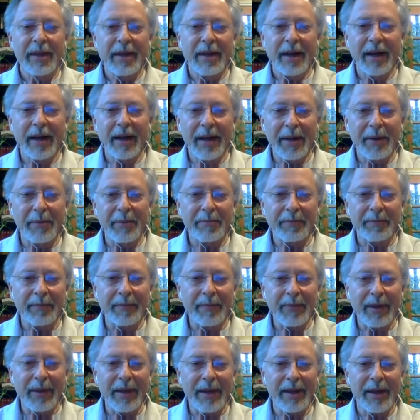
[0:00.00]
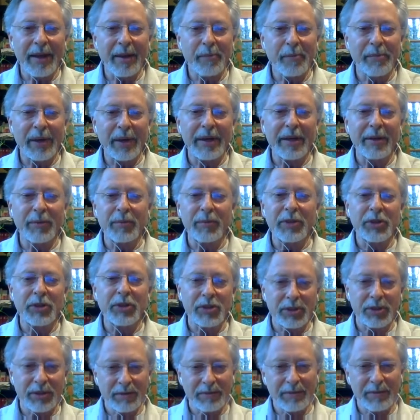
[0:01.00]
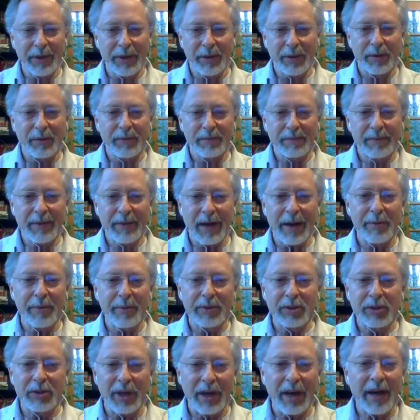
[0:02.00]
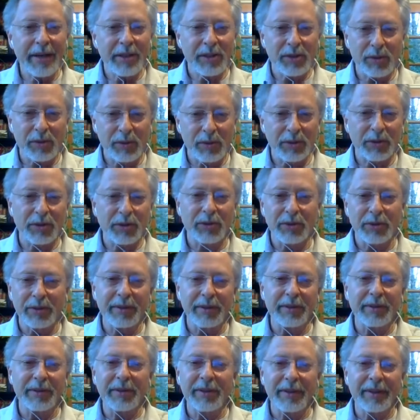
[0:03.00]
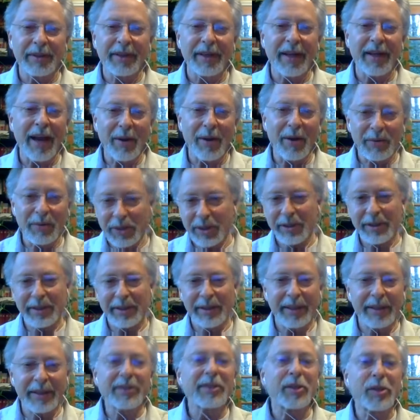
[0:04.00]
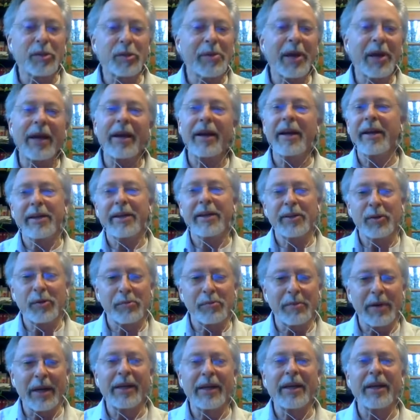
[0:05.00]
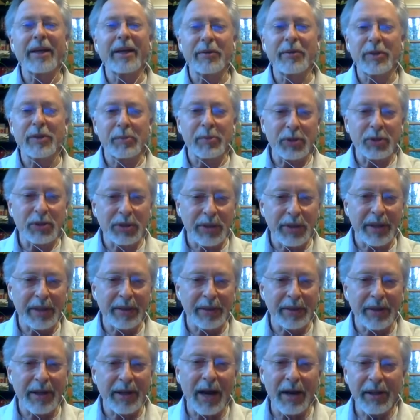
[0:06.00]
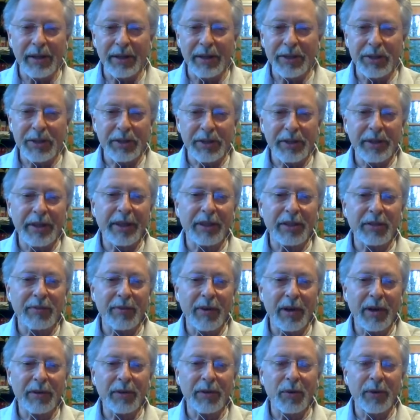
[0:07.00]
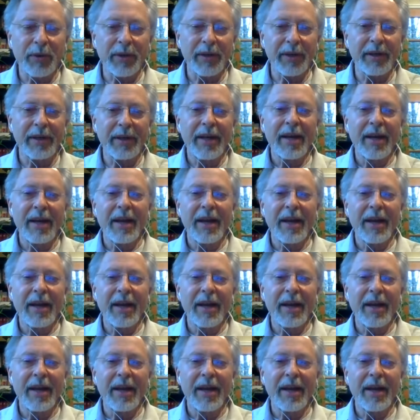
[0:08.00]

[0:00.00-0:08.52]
But it was, you know, I was a high school student, and how was I going to get to Tibet? I had no money. I was supposed to enter college the next fall quarter.